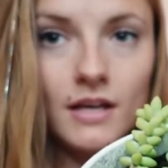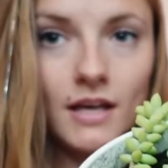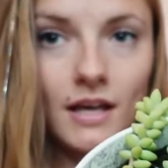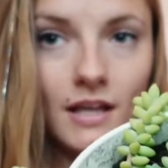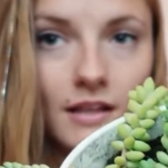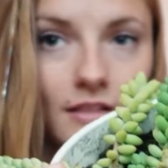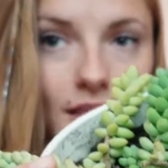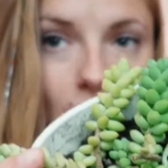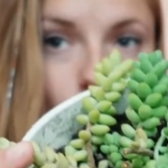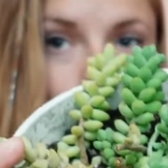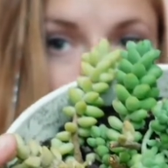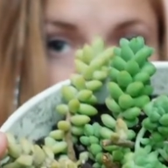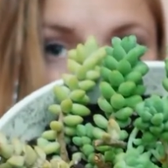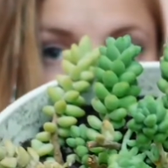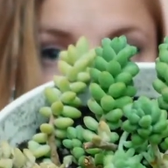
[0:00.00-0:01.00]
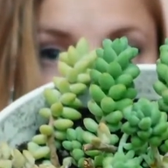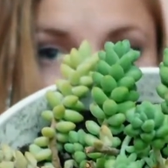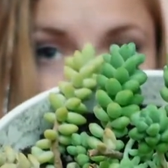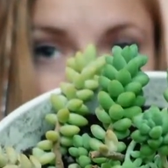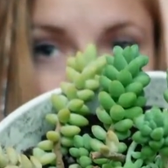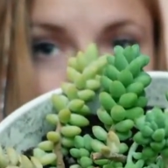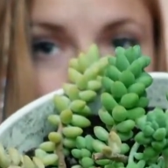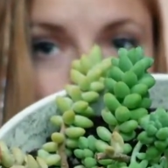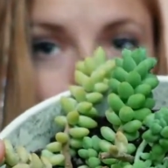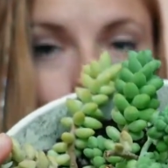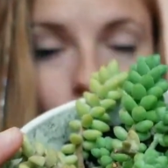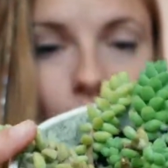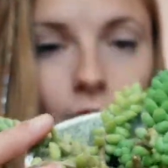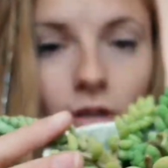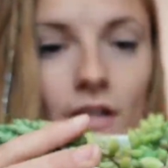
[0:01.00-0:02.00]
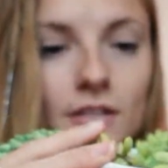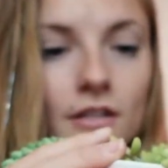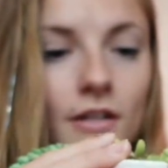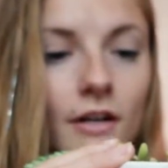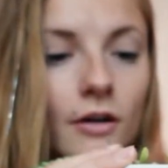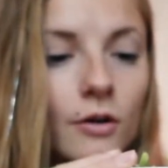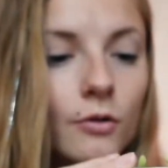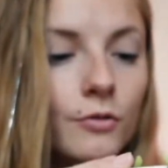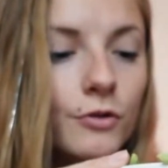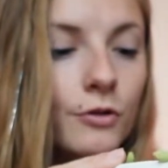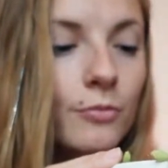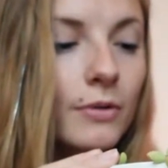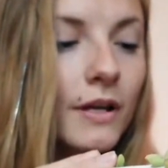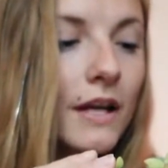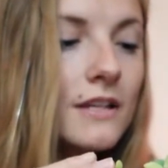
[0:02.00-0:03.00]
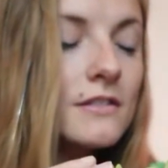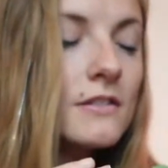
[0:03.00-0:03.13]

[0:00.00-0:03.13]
and they will hopefully grow into their own new plants.